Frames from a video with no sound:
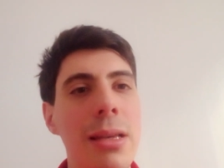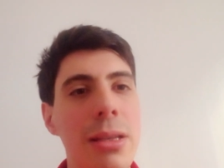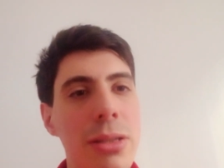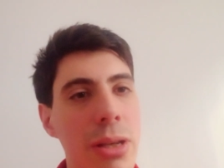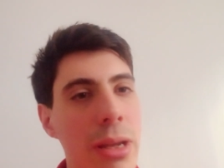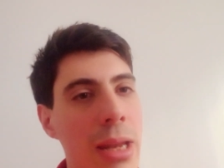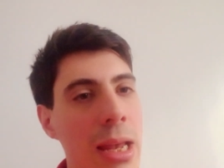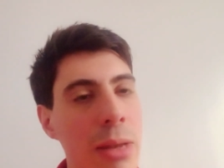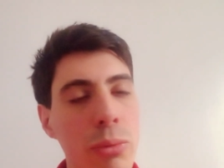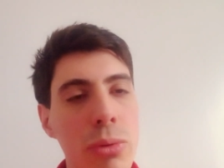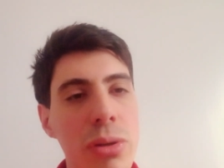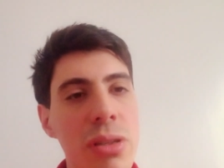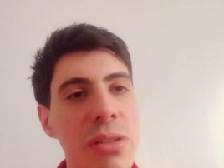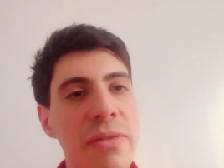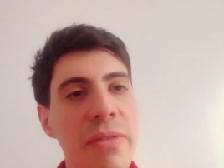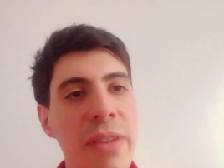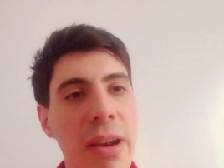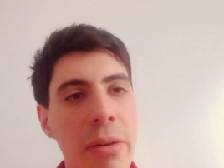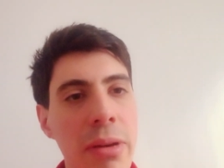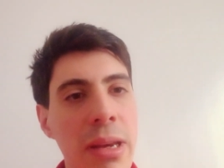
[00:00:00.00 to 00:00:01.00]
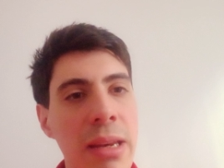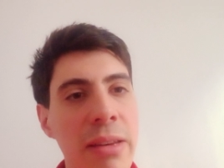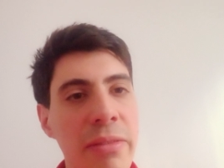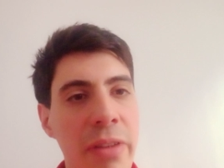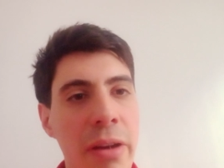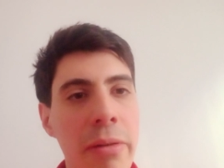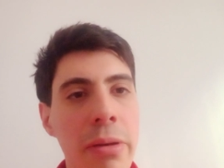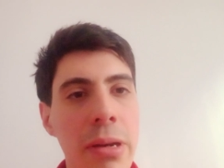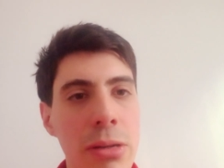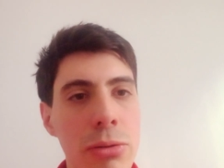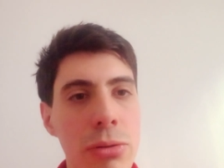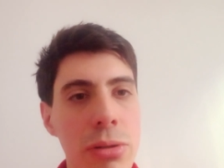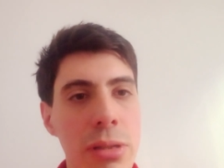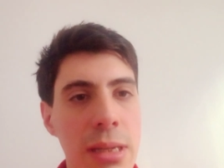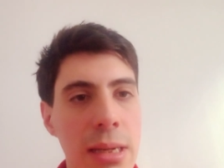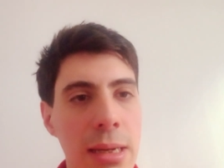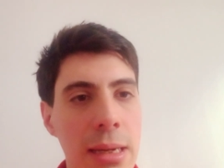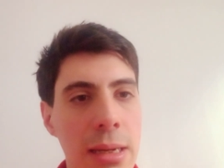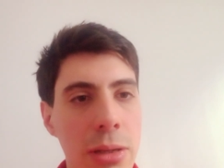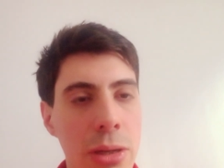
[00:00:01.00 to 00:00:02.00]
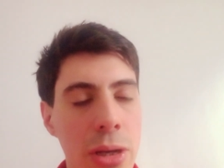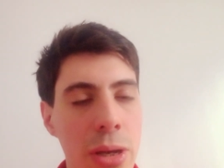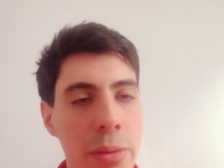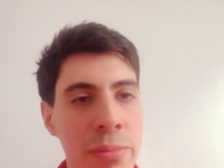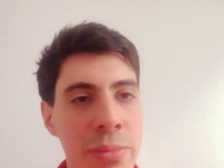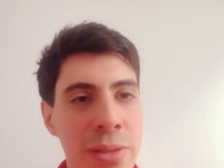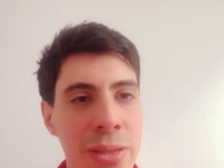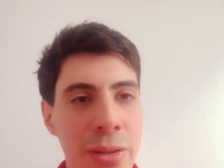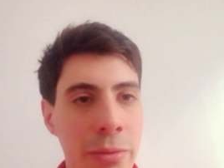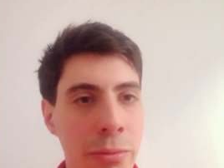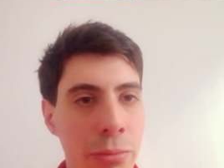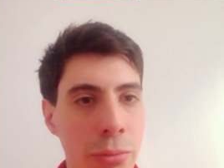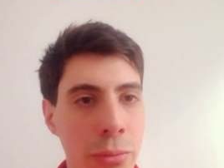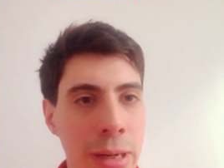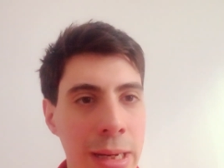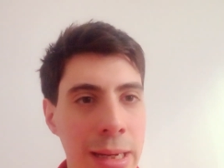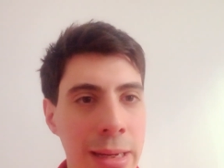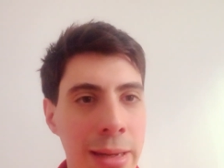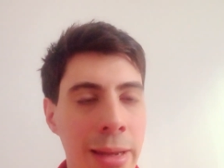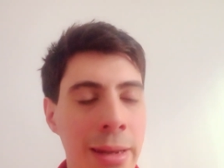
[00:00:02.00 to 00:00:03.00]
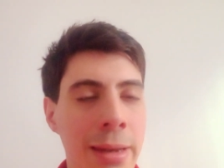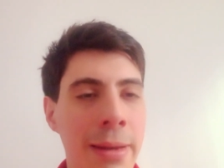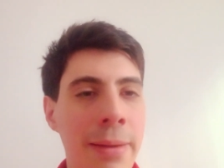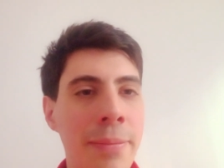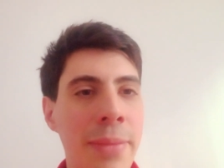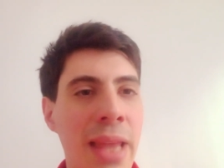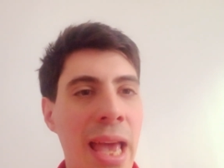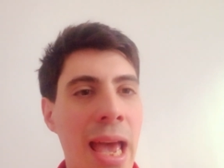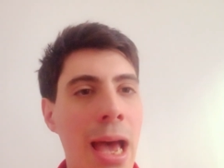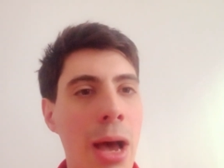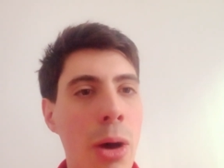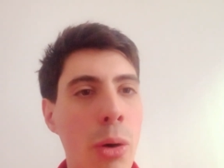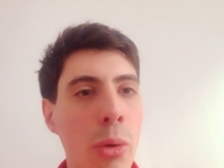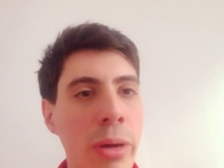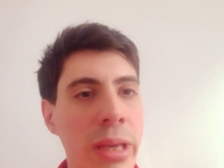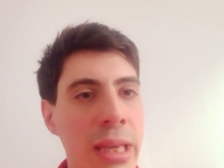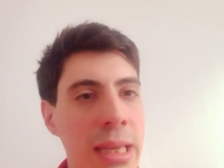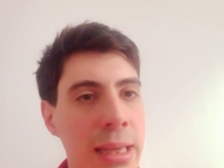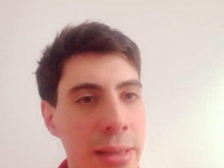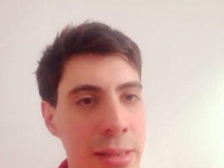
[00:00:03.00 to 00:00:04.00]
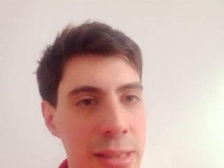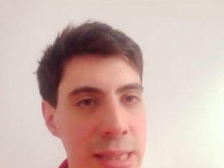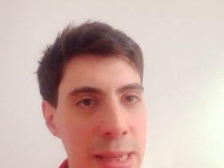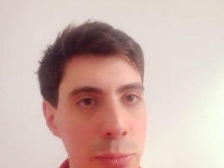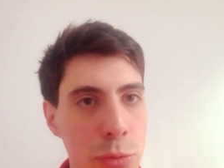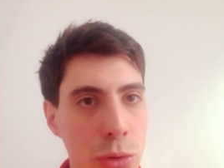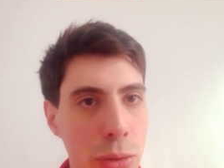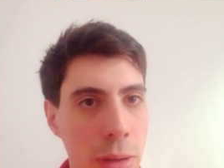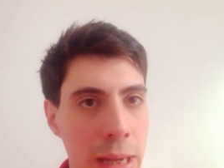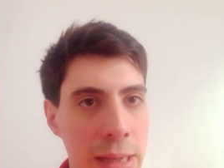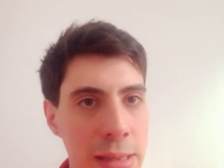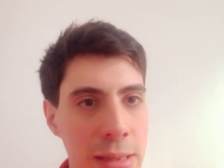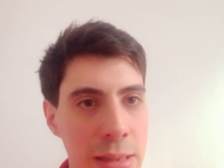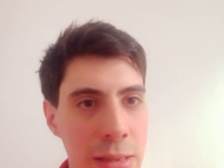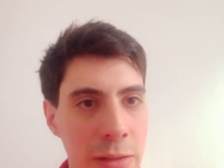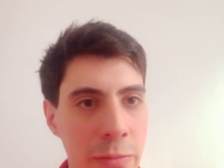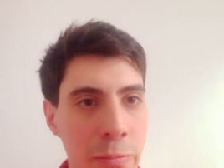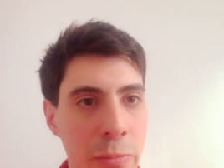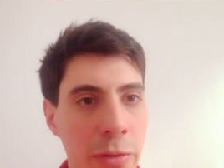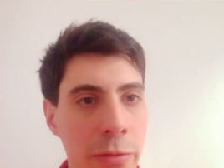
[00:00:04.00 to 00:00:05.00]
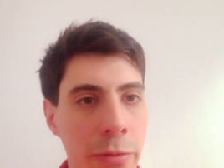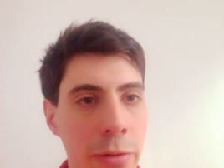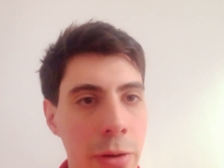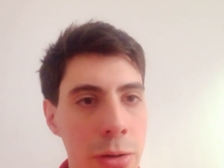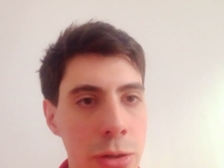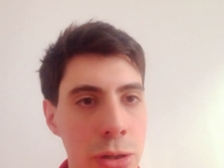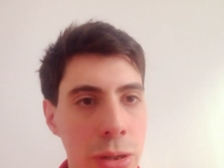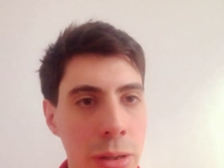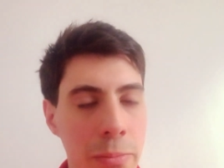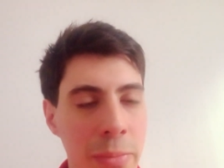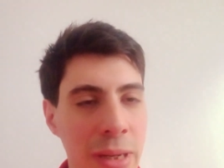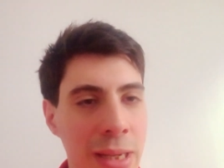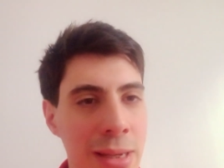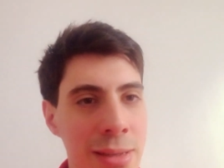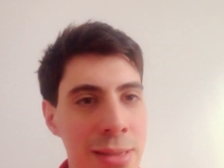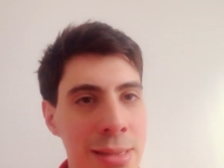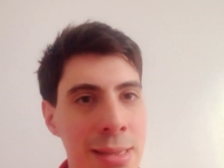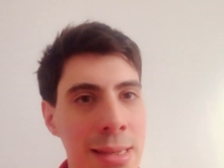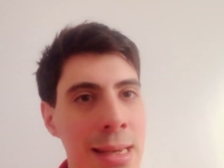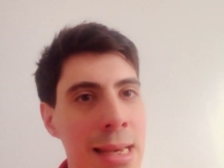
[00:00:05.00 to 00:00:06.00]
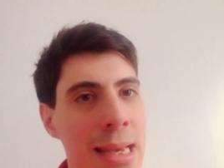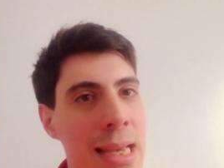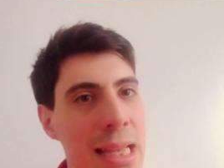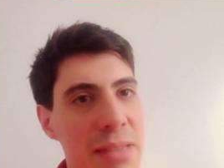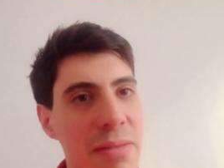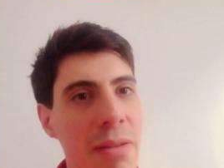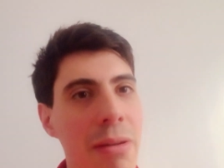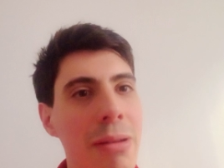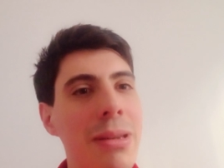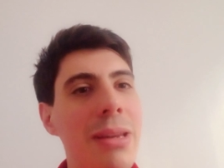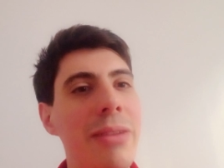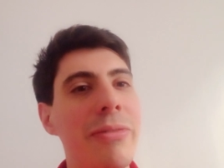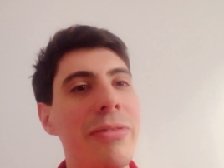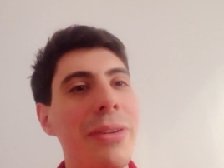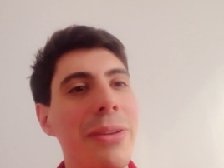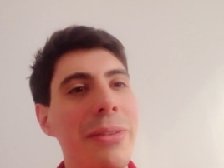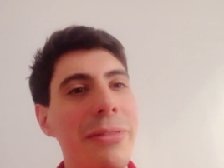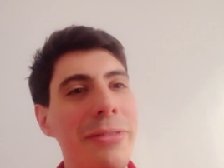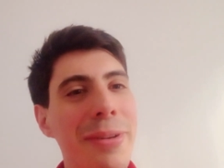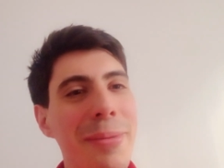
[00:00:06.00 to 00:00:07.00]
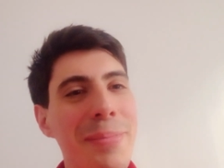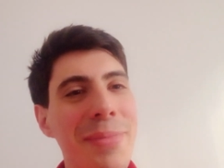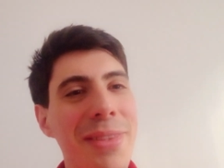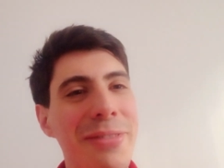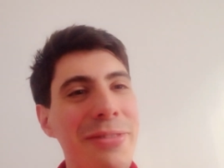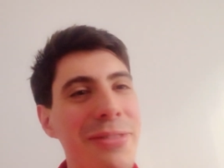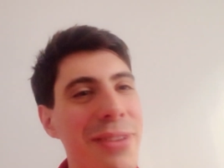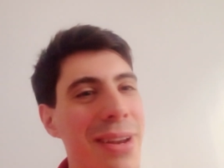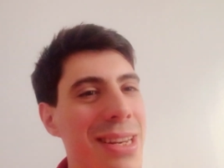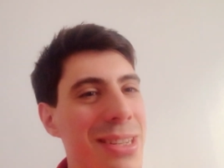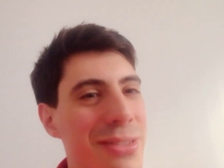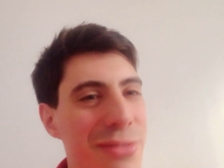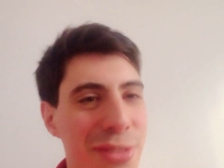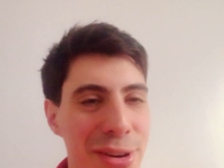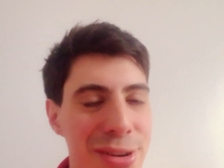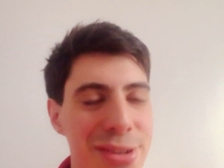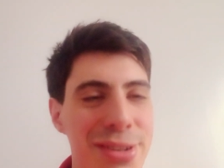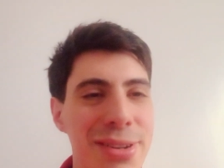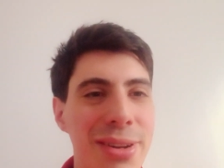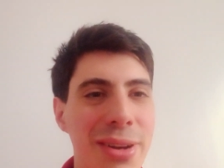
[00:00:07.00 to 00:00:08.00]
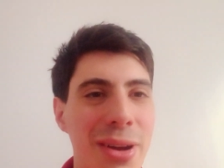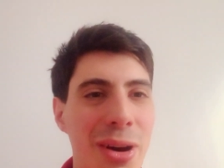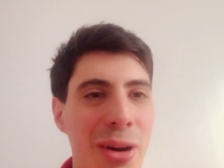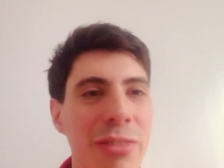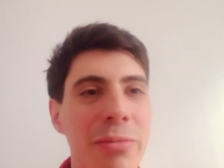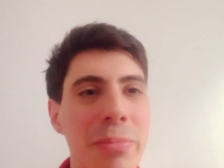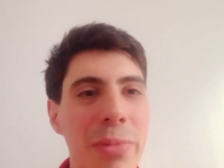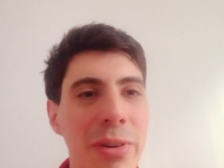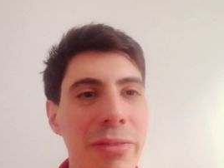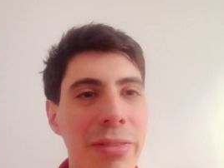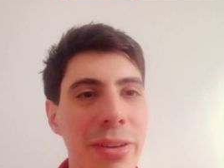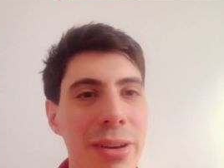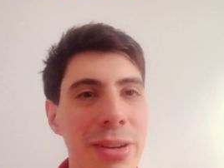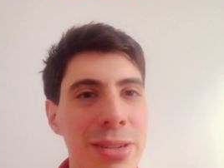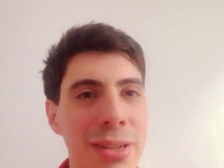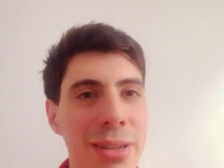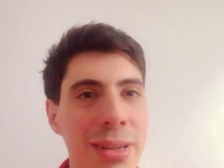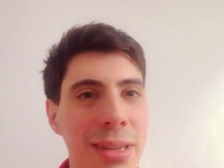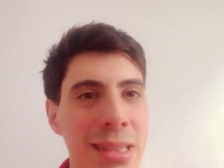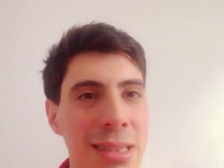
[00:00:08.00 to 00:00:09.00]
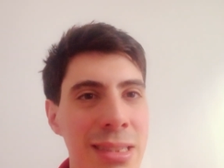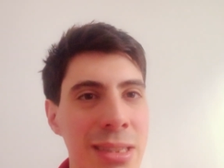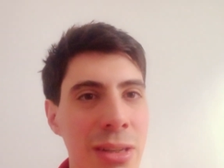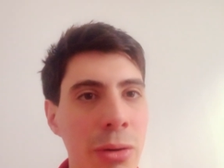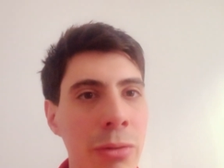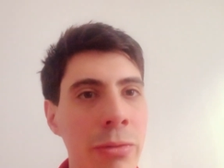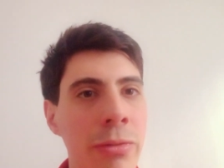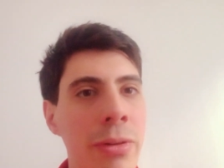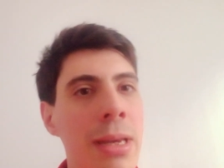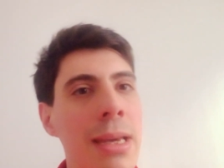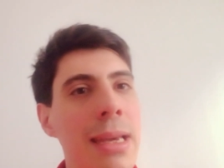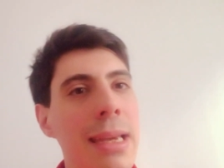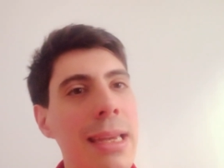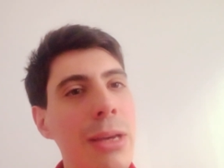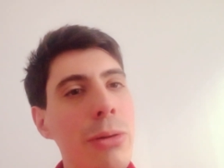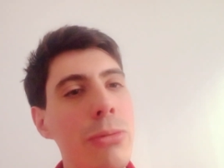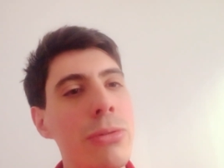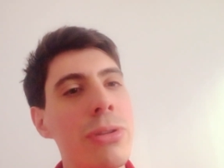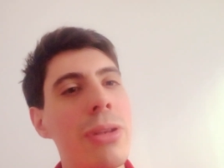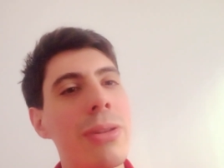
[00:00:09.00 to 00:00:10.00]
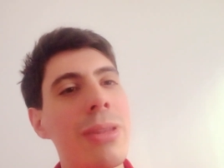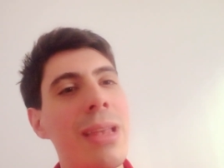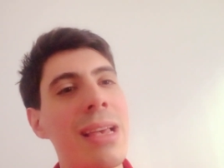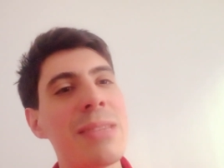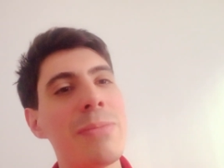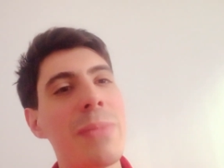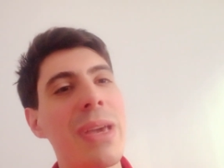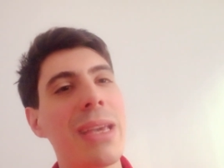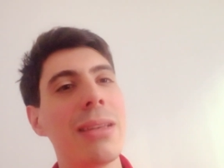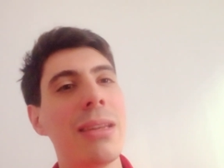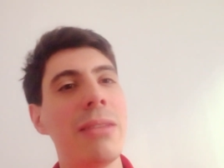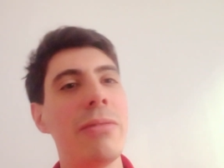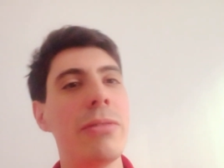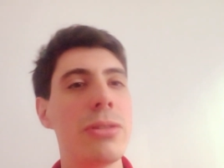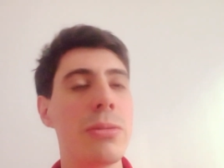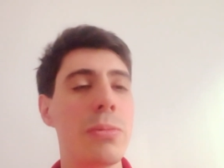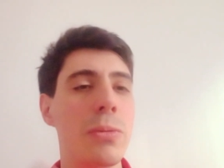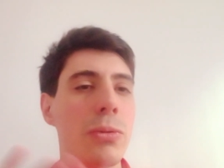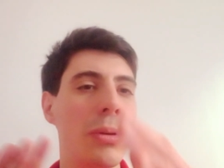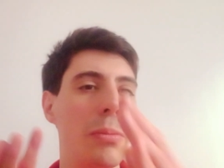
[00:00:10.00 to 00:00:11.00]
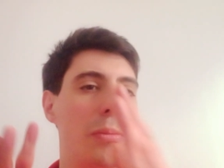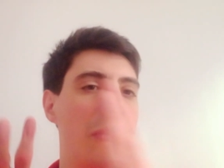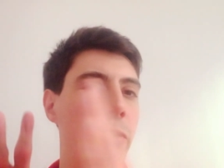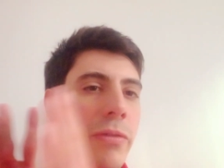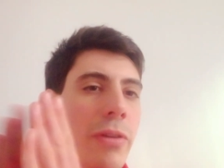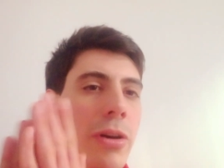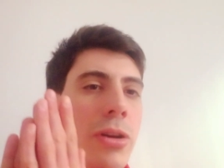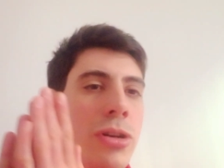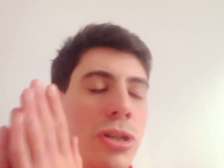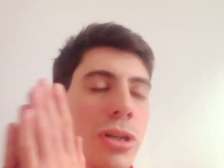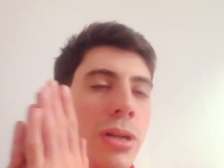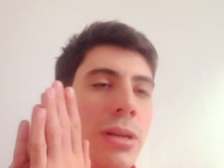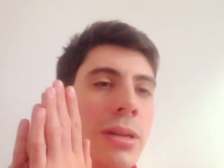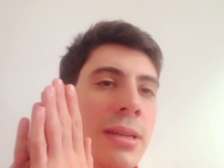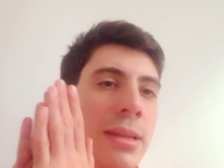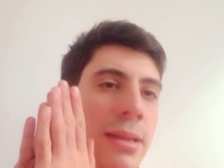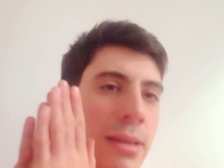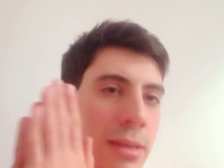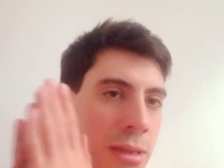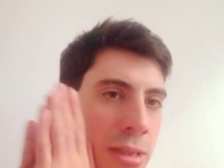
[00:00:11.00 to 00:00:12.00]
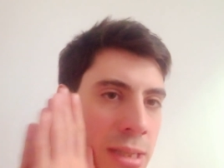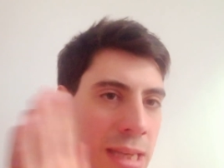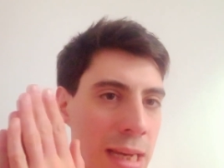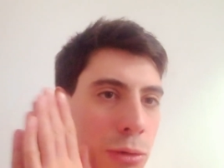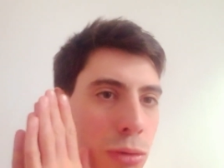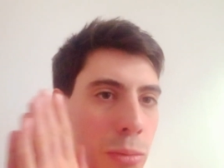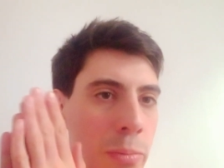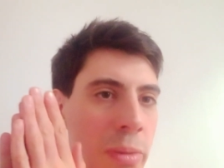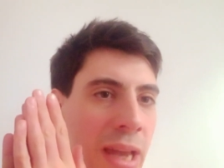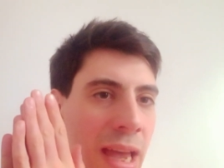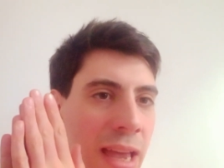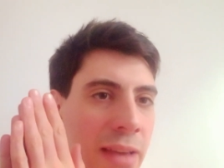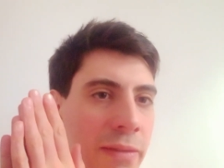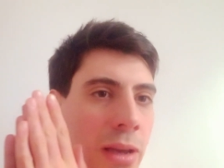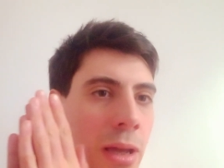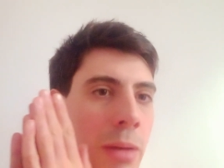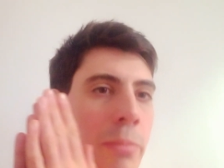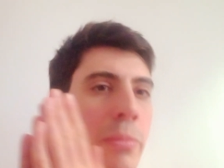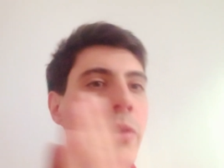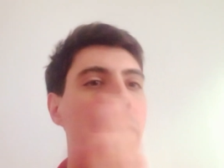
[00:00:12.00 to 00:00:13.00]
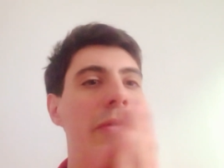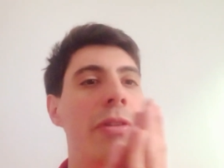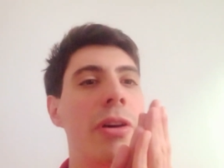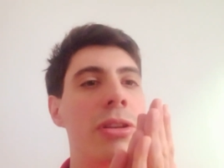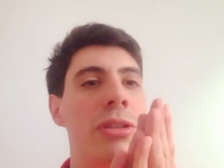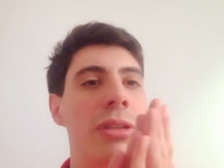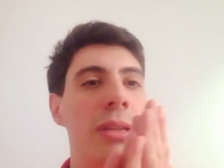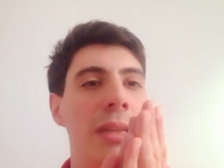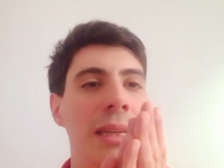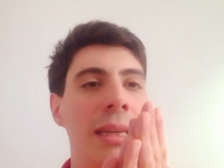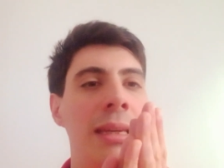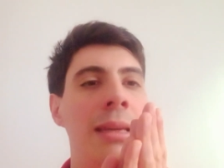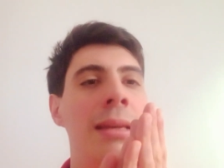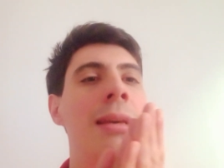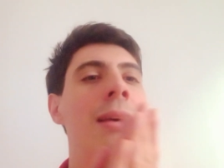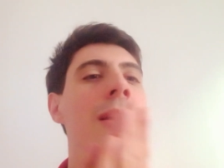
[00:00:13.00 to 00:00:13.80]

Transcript: So that was very, very interesting in terms of Reed and how he conceptualizes of perversion because it's very different from the French version of perversion itself. He also does make a difference between perversion, the sexual behavior, and perversity.